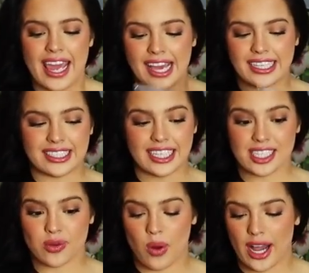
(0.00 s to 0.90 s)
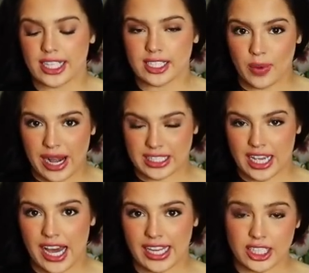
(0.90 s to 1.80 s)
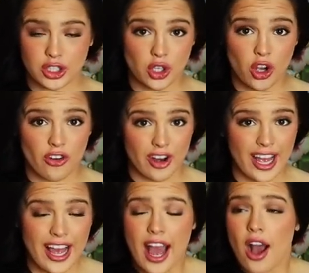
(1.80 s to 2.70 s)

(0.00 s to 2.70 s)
is this white sweater, and I saw it